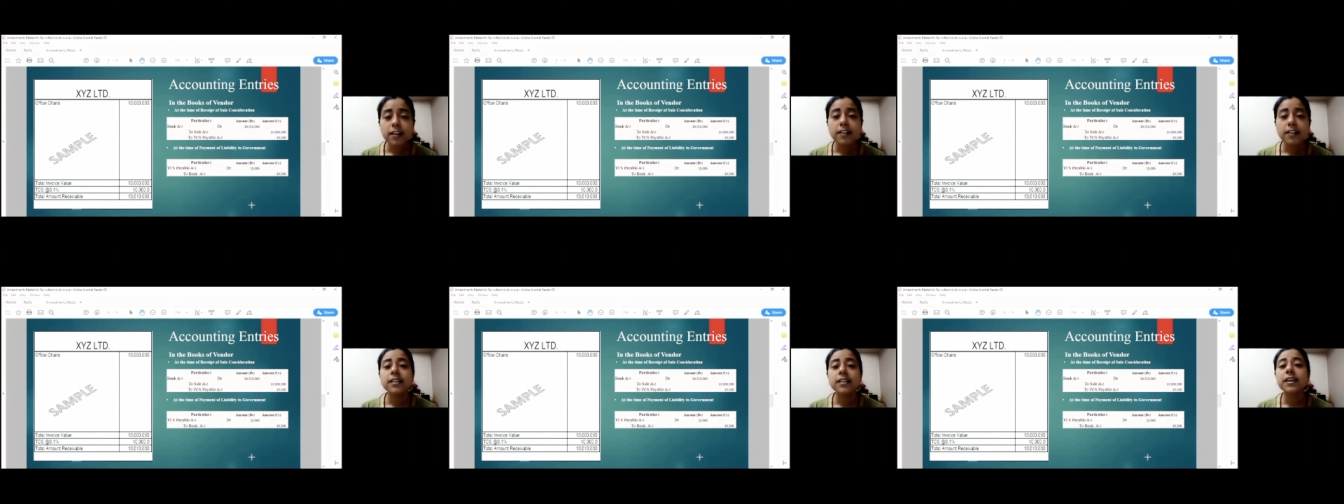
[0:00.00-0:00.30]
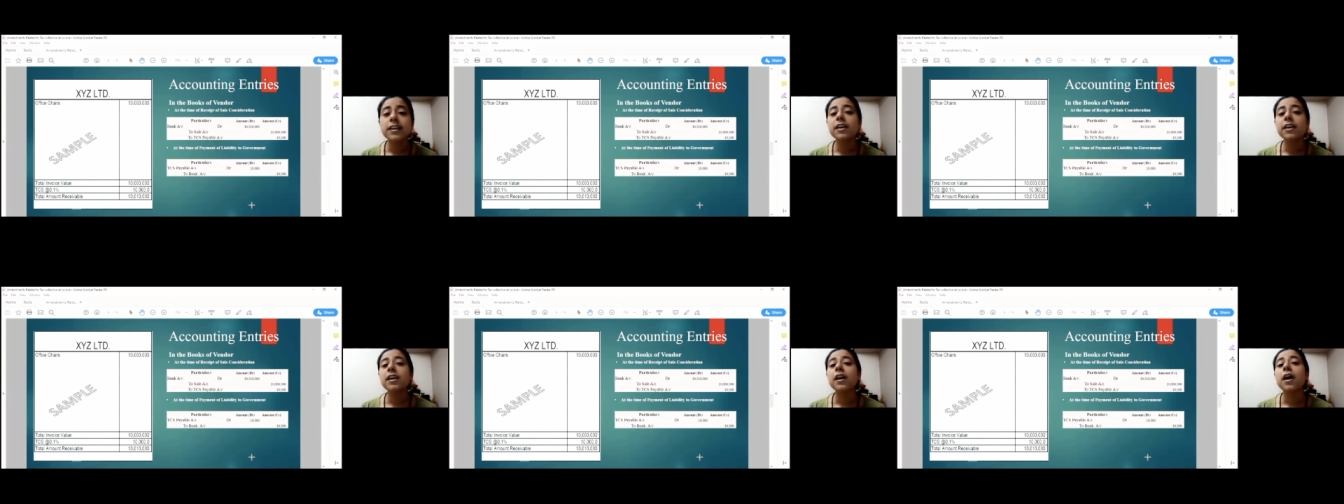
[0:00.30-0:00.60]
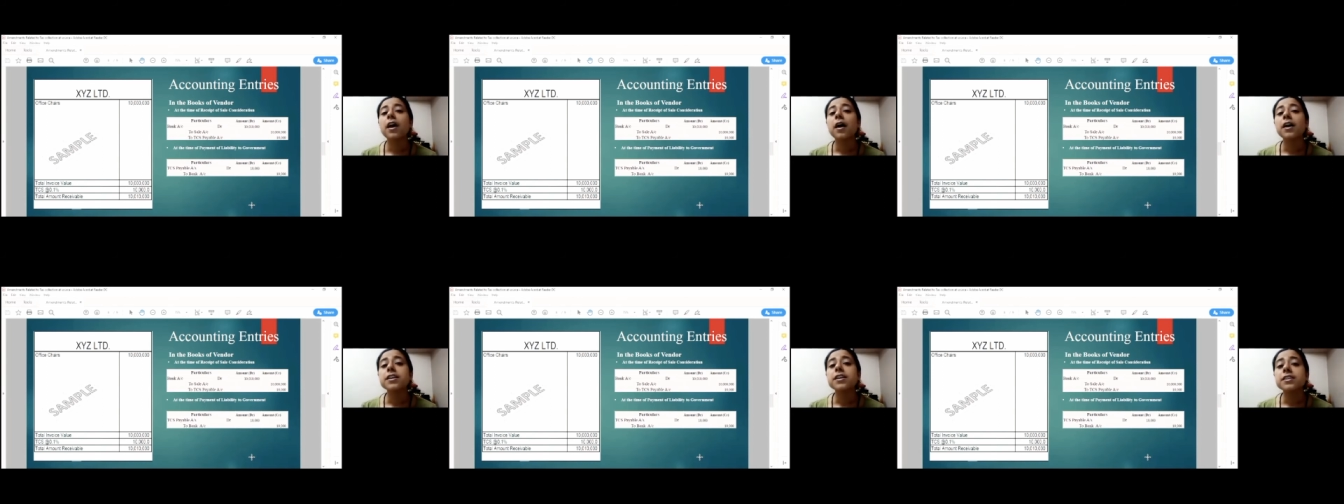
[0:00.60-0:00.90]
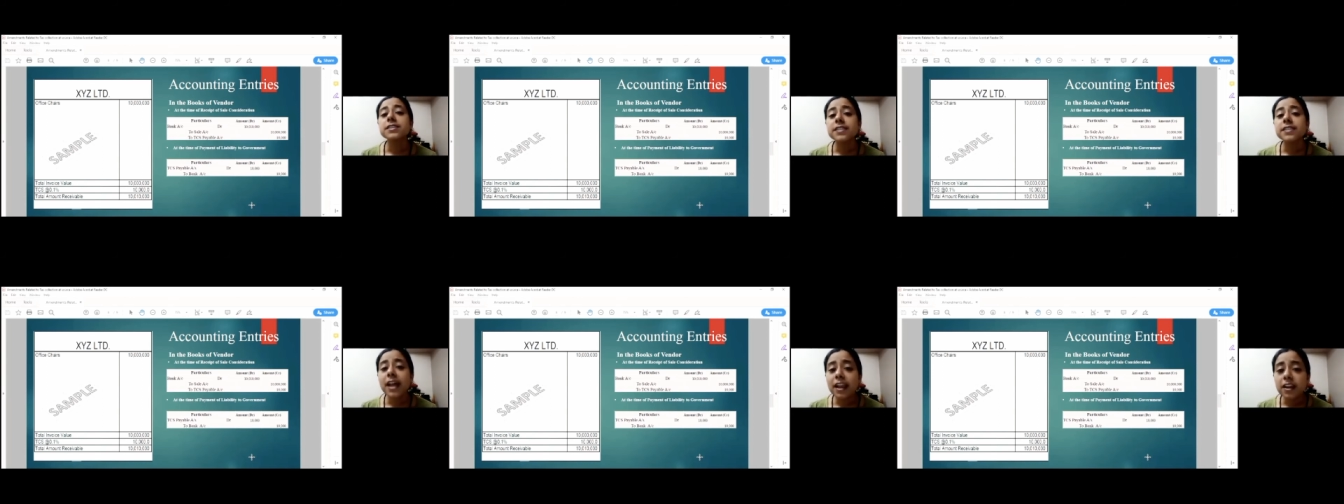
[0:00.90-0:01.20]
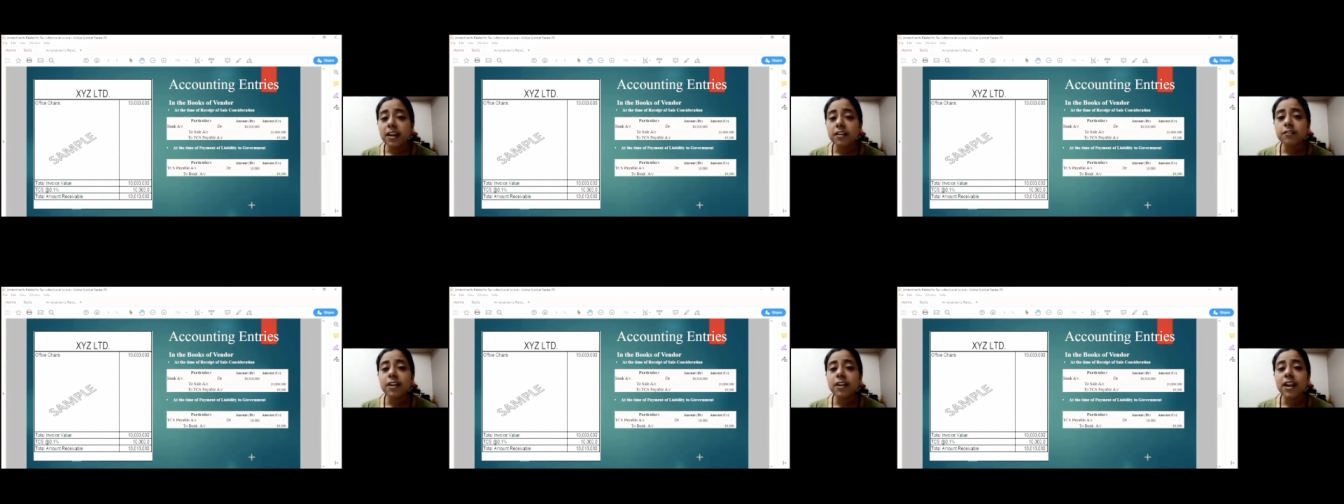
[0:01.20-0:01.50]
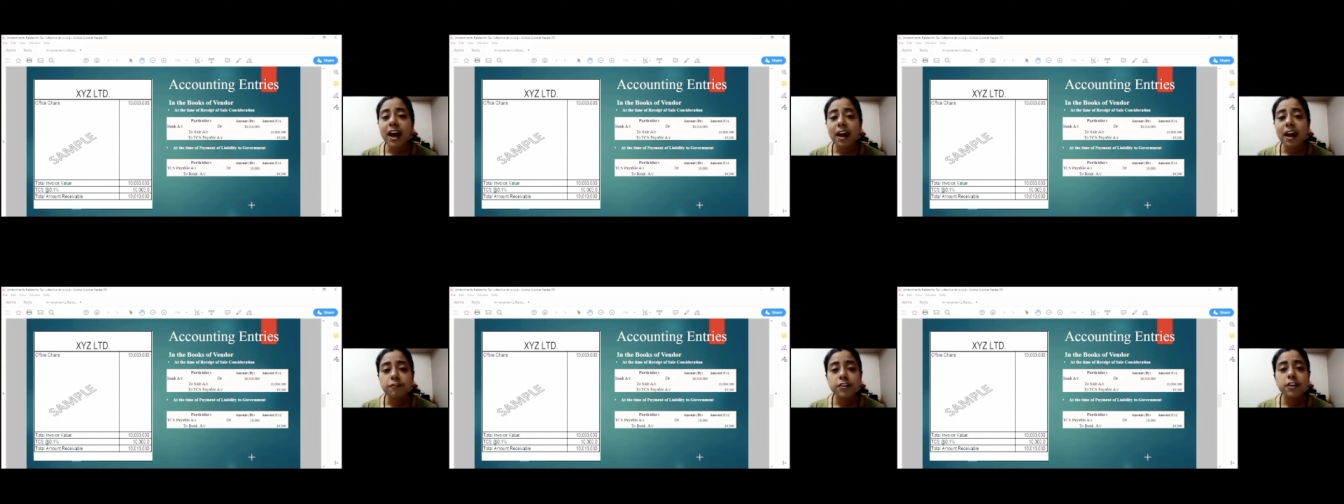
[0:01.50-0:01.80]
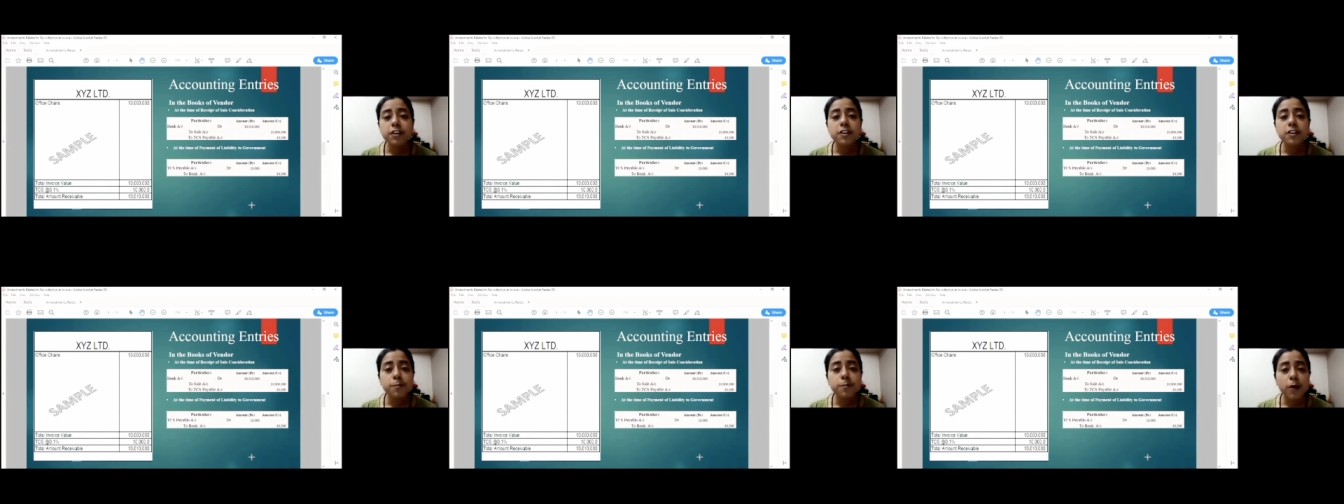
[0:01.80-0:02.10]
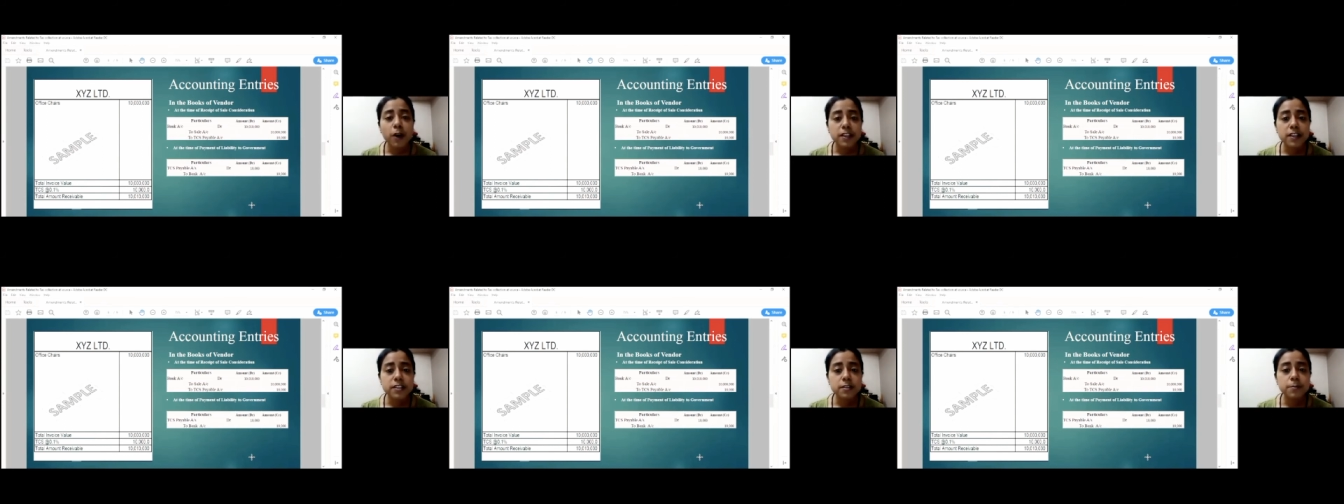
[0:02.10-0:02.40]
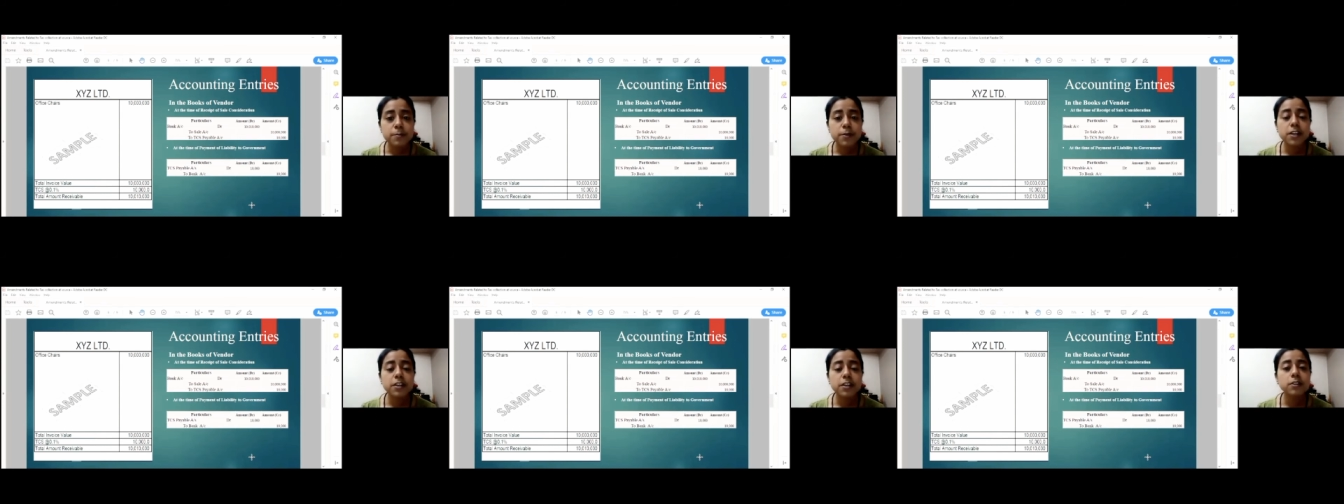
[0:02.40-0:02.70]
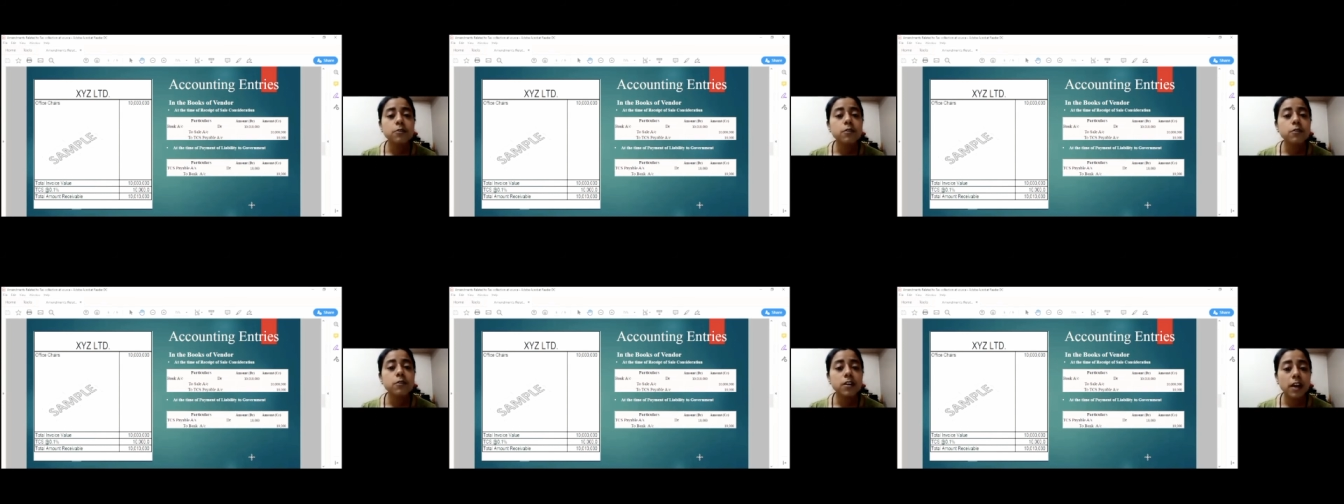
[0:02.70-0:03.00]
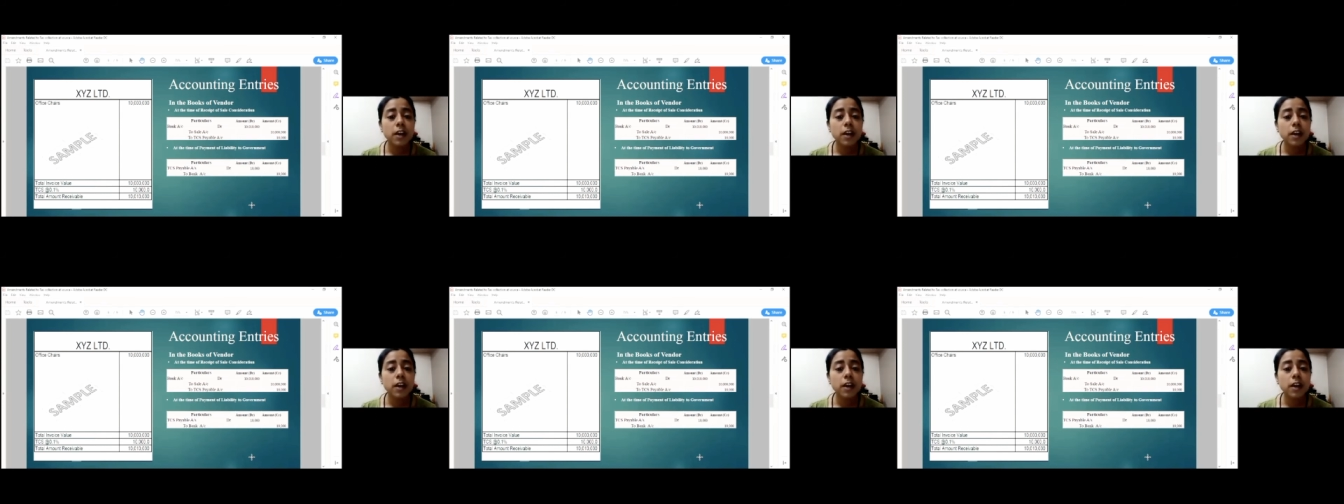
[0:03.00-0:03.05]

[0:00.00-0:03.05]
the seller will have the responsibility to